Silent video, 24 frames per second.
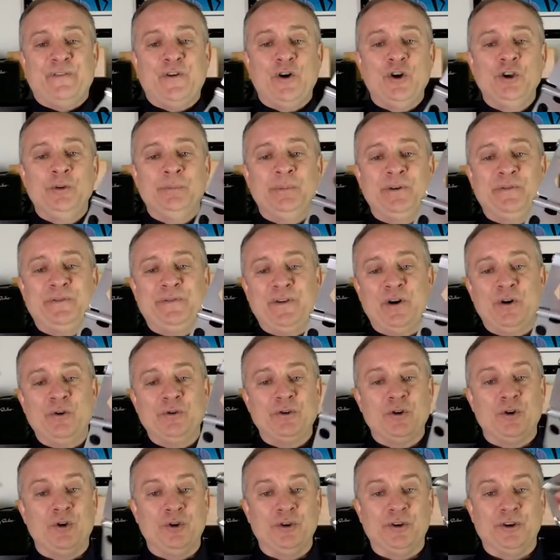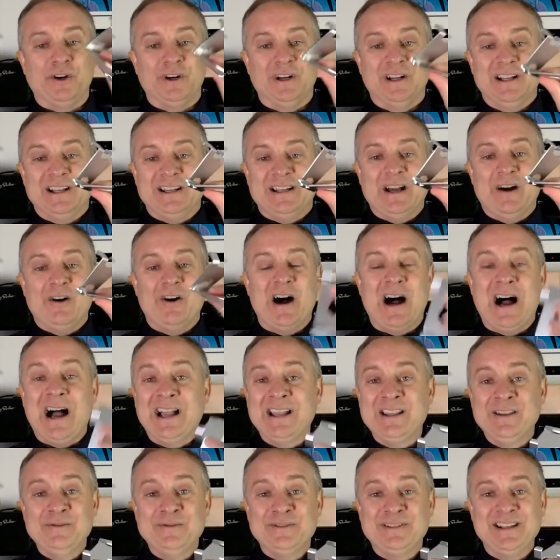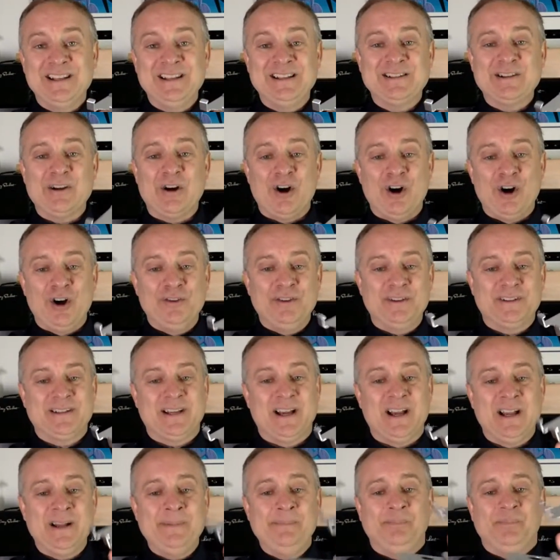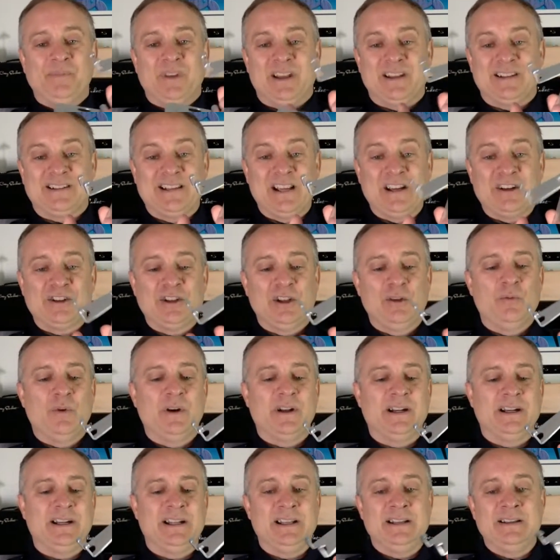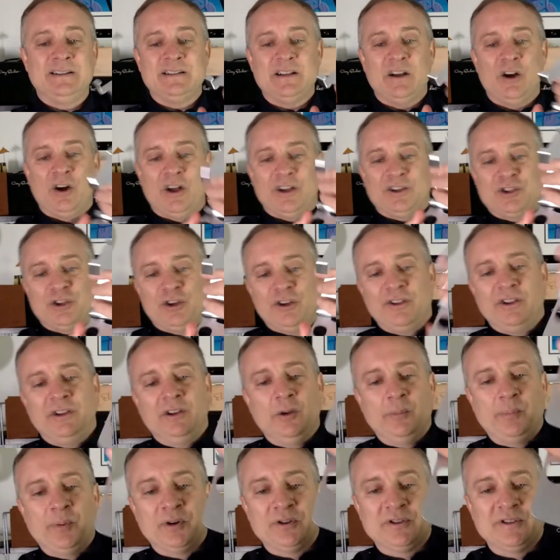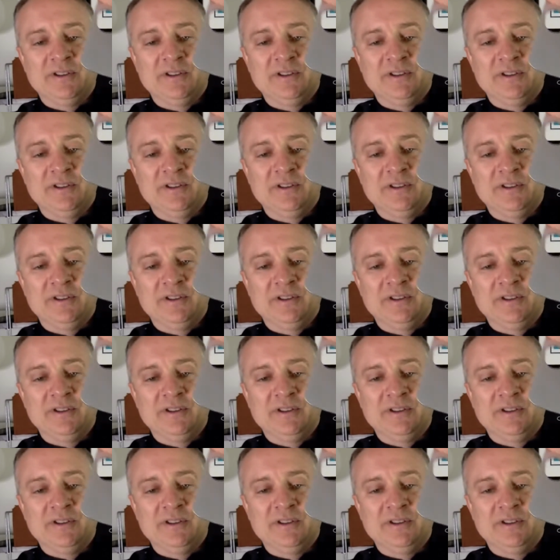foldable phone holder. Now, I use these all the time. Essentially what it is, I'll show you the little